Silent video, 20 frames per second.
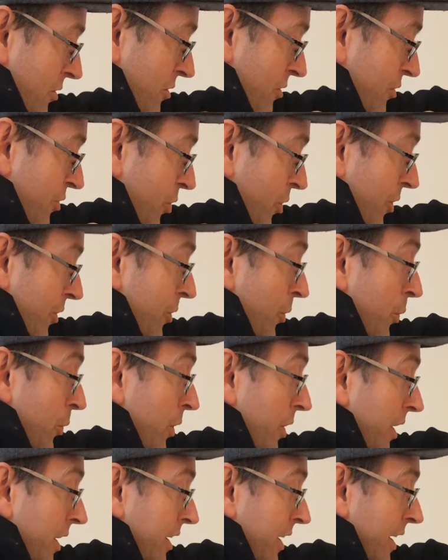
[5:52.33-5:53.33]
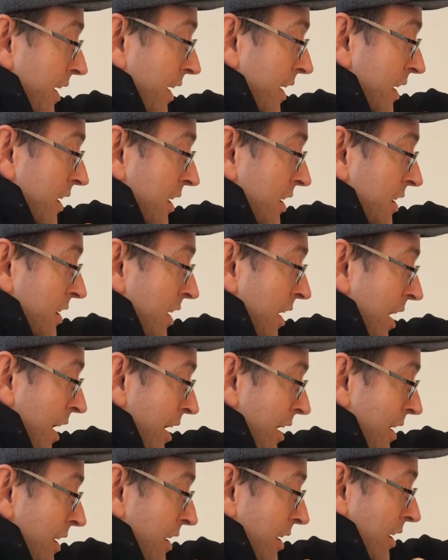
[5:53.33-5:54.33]
for the work
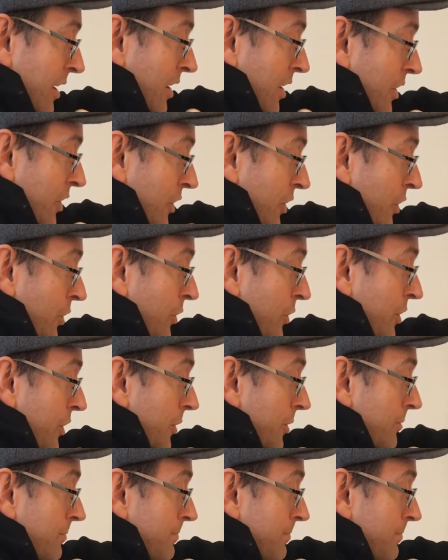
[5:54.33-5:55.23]
you do.